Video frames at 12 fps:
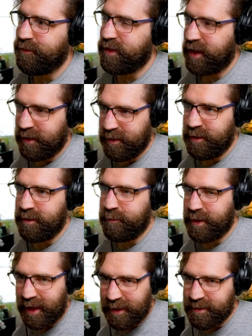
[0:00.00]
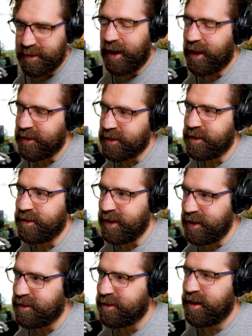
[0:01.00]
The mechanics they're adding are neat.